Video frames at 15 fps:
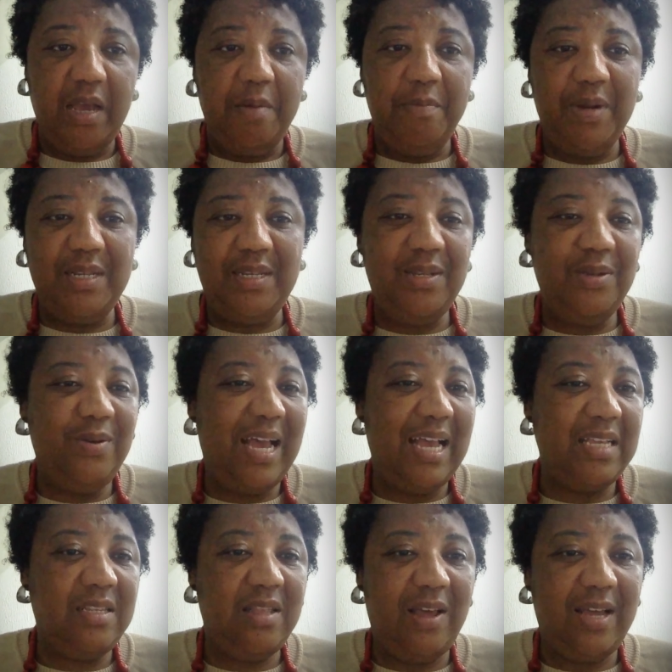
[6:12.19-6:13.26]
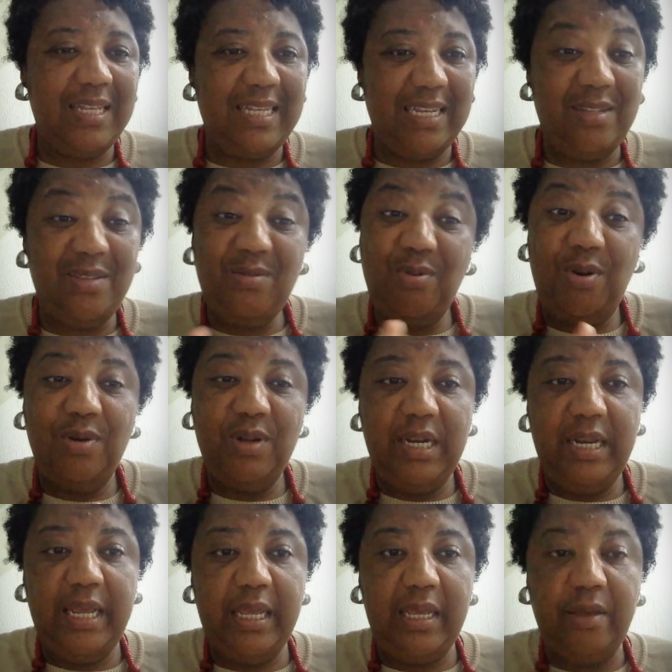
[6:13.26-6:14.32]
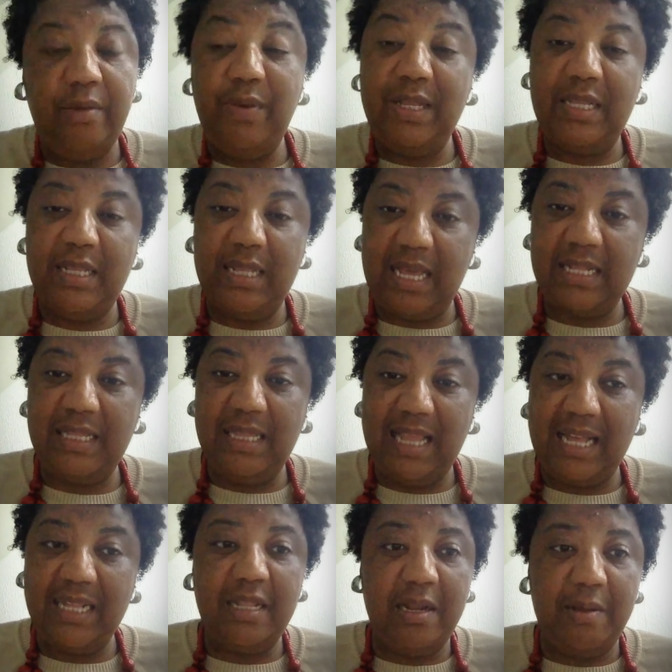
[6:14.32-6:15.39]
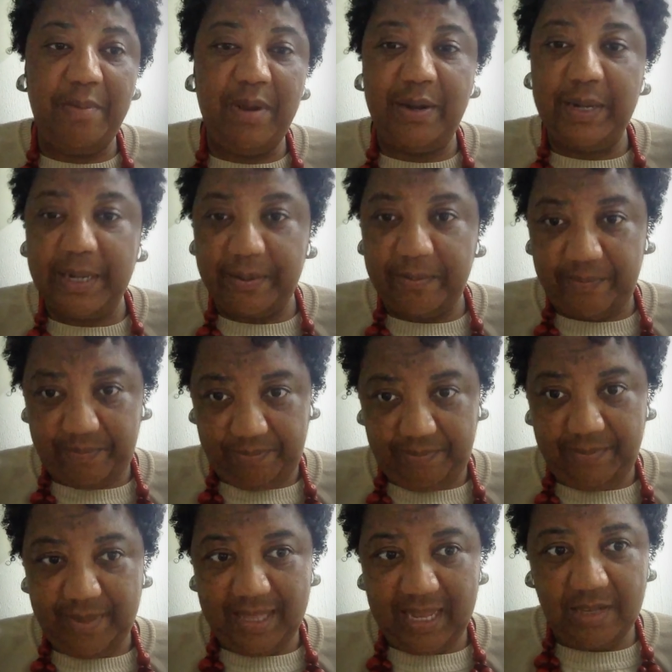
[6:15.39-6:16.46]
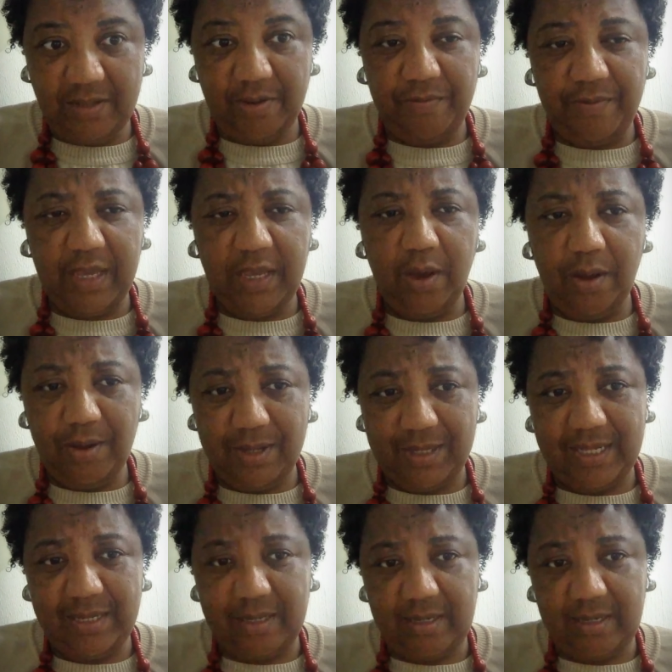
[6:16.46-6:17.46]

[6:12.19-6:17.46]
Brazil has not a strong link with Latin America. That's something odd.